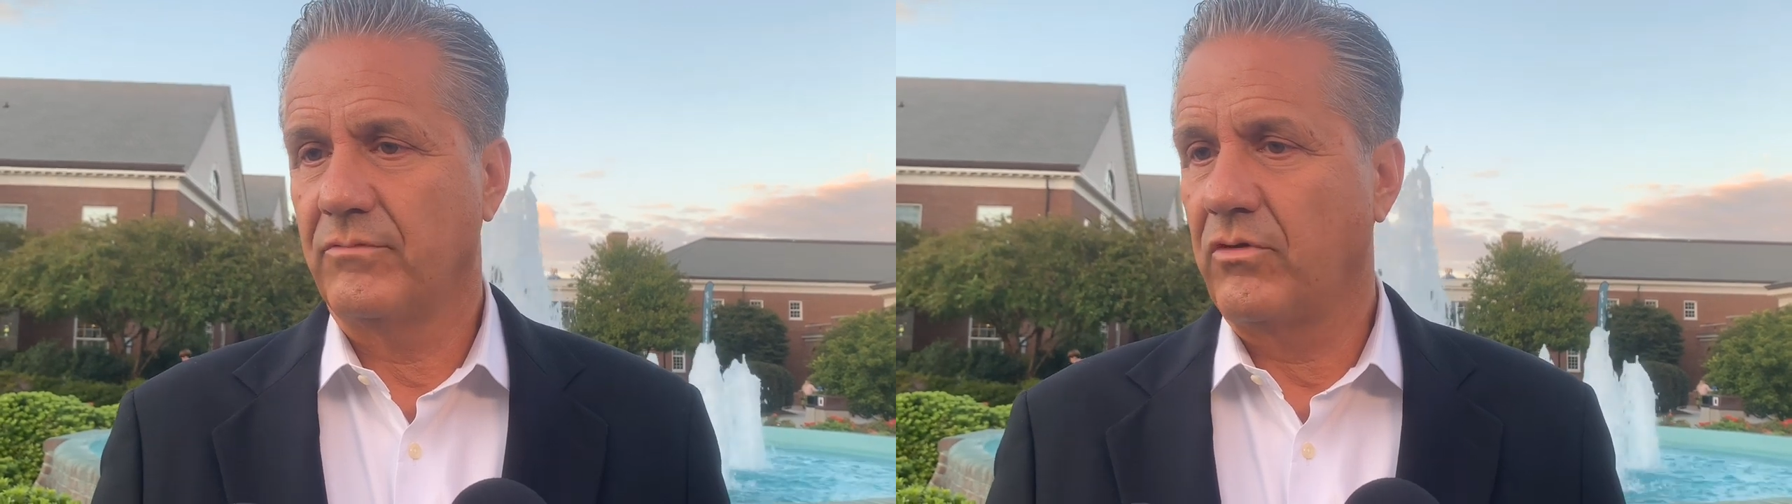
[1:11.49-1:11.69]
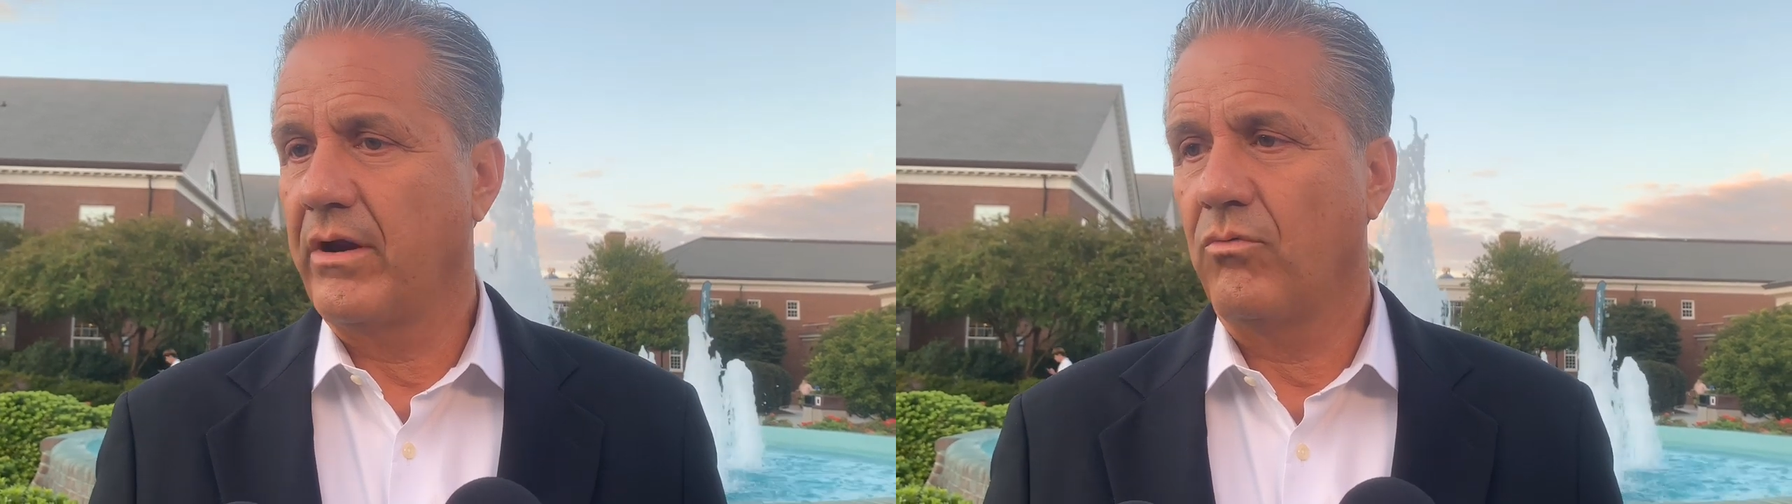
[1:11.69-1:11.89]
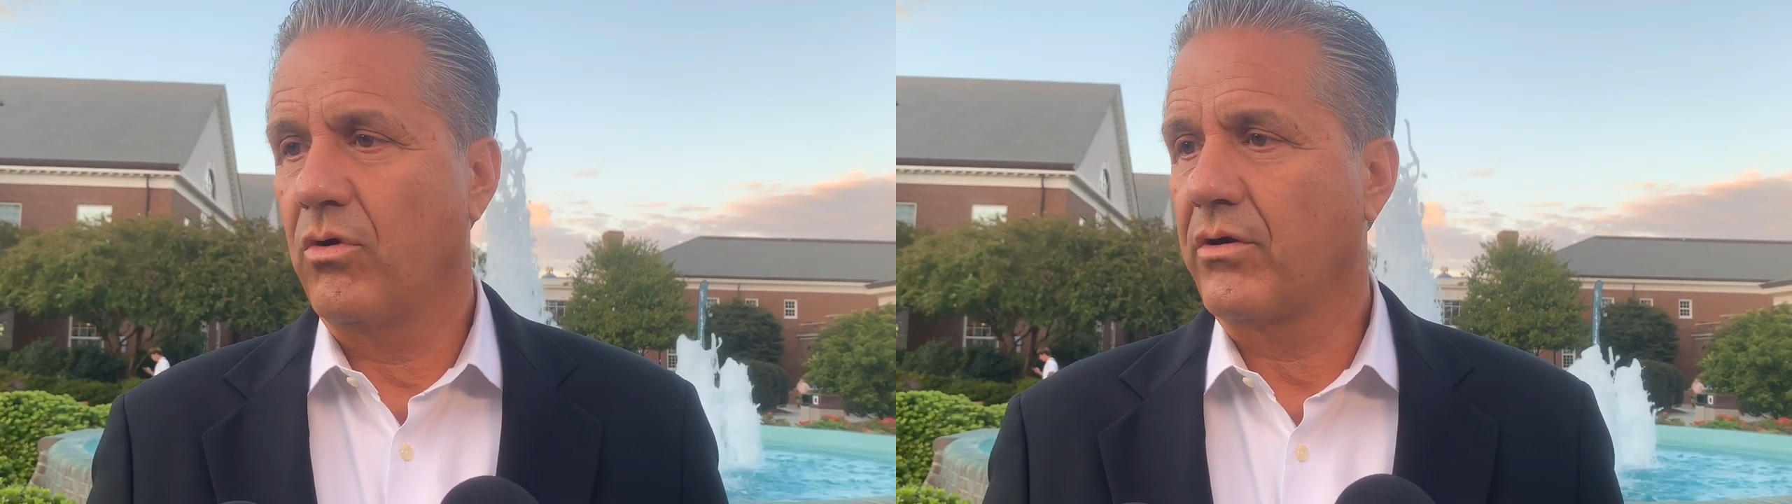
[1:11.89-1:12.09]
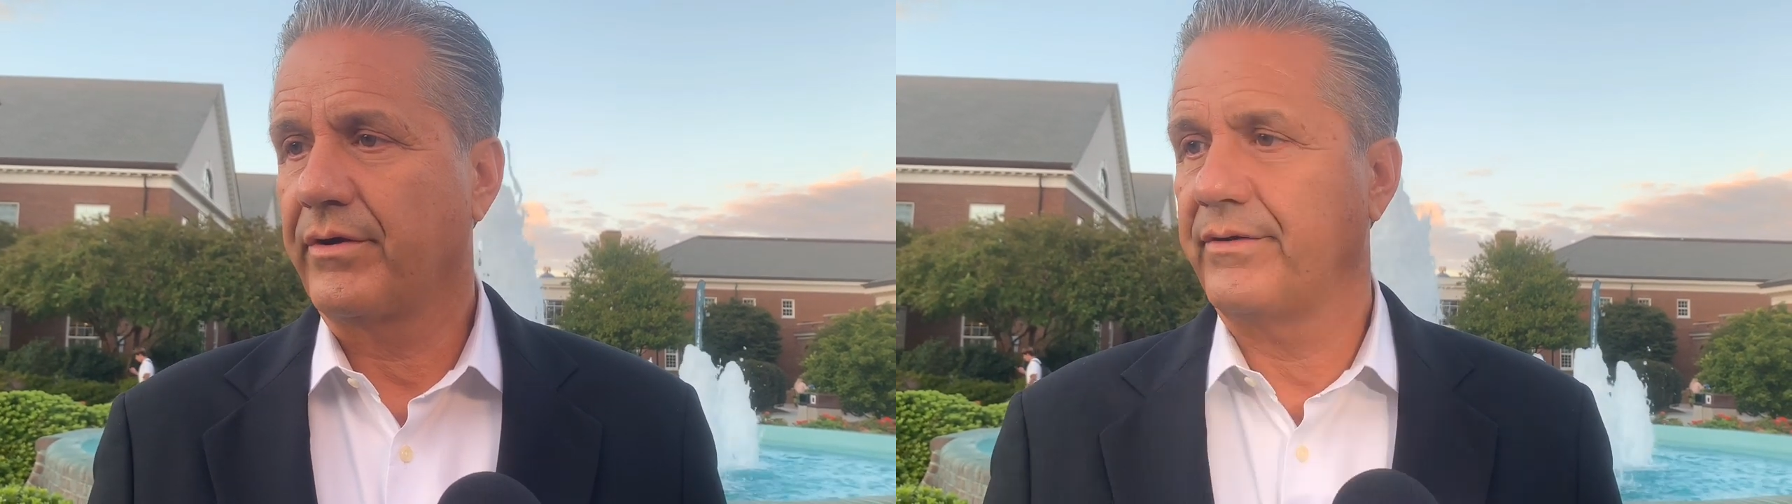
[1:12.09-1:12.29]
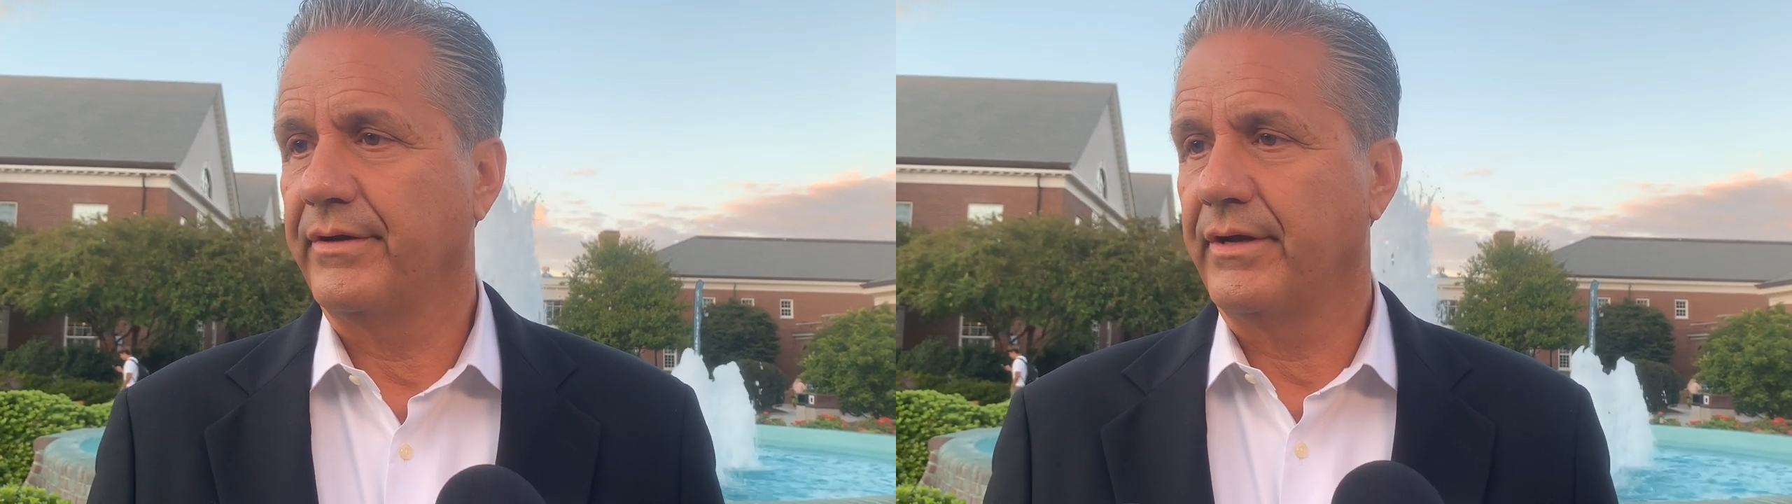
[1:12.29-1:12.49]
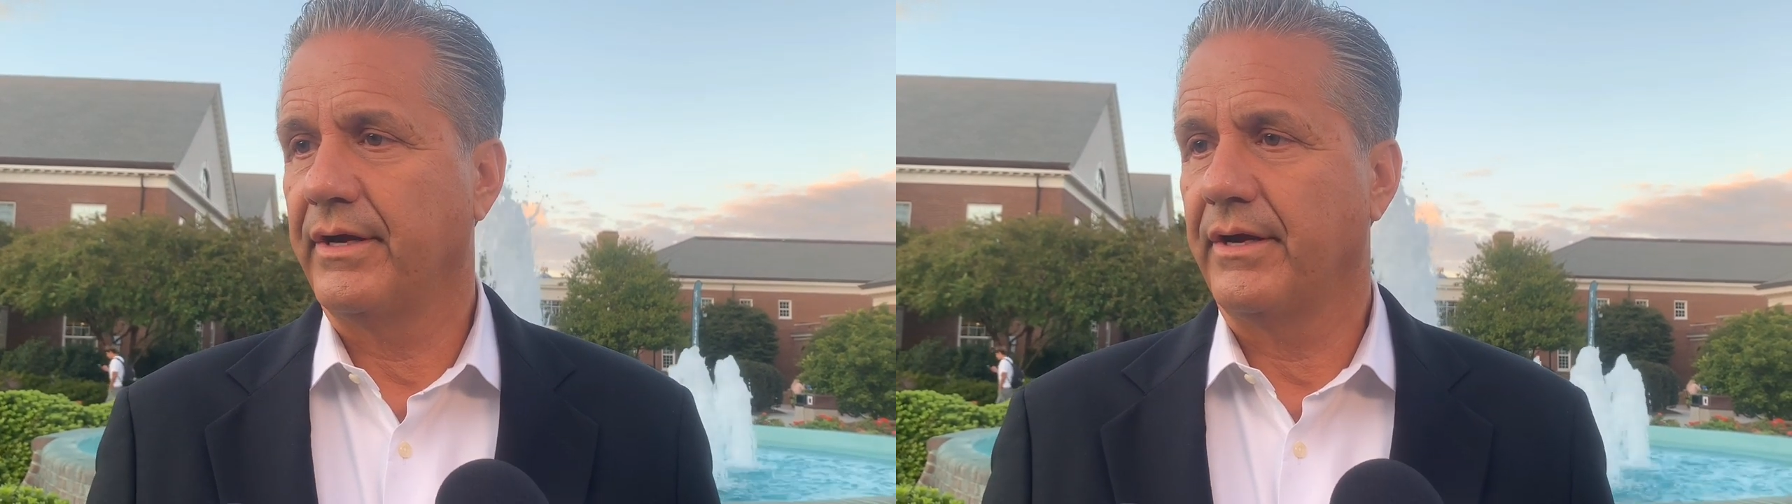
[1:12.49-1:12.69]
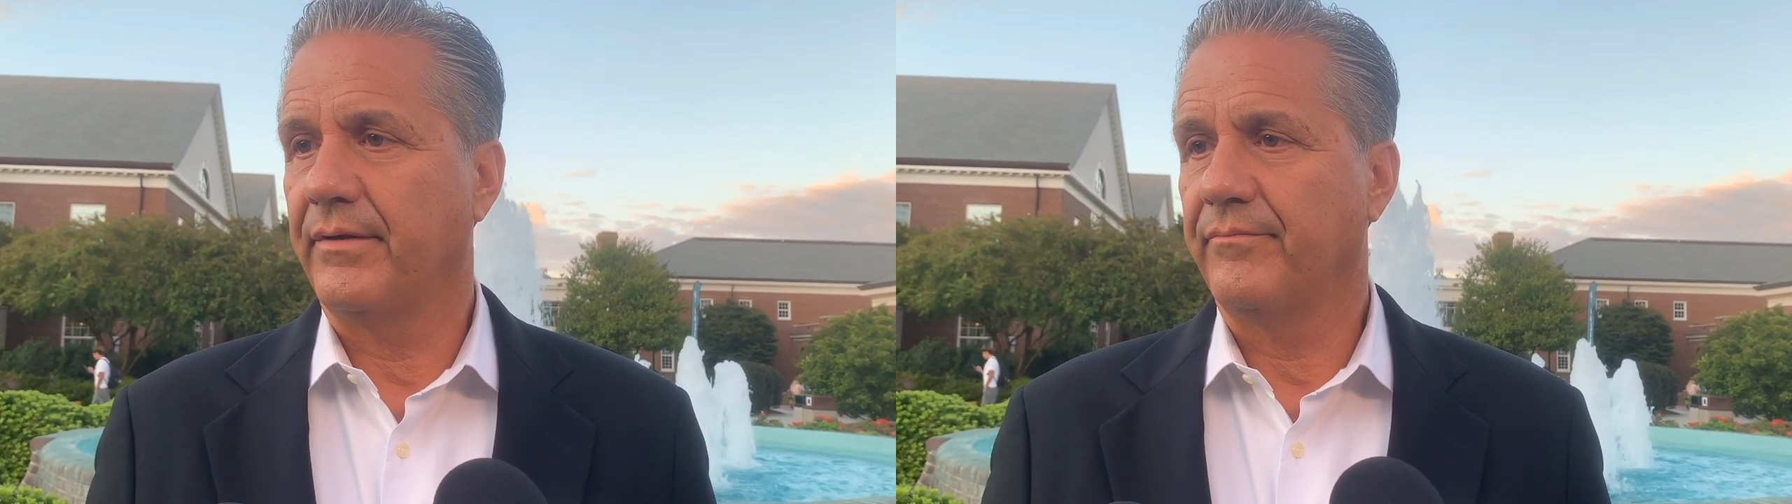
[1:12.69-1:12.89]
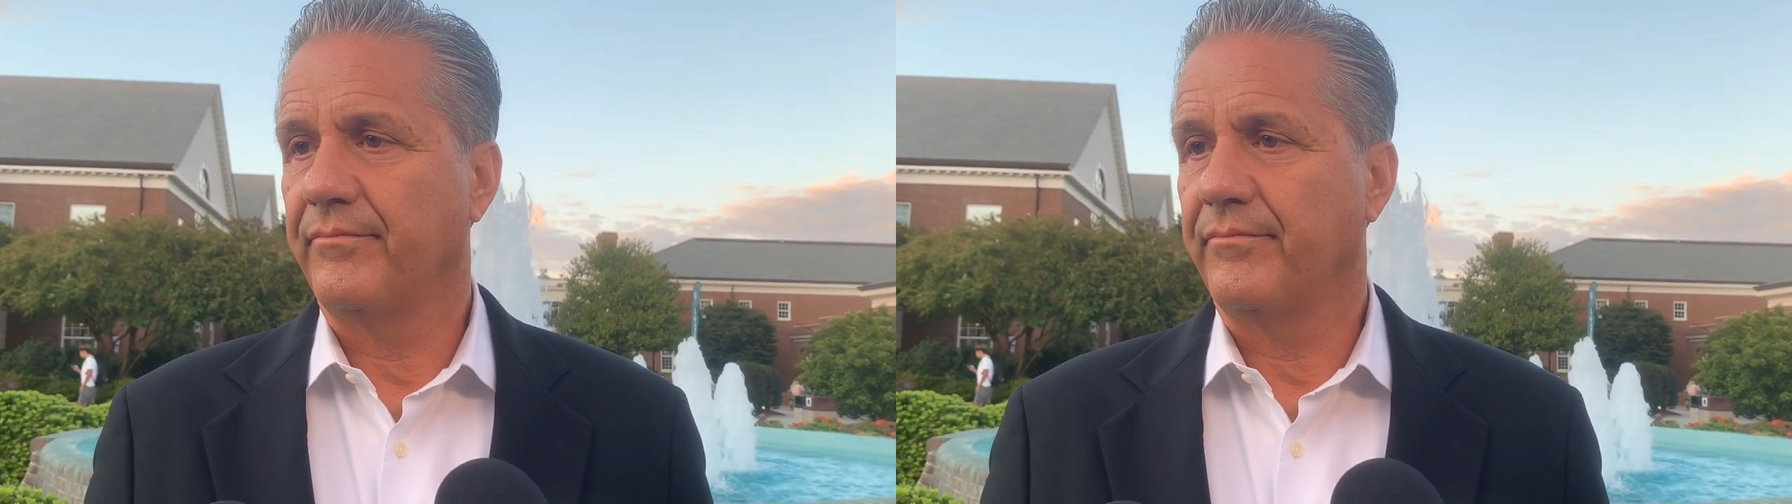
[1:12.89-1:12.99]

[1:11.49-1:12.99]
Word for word: great work. Um,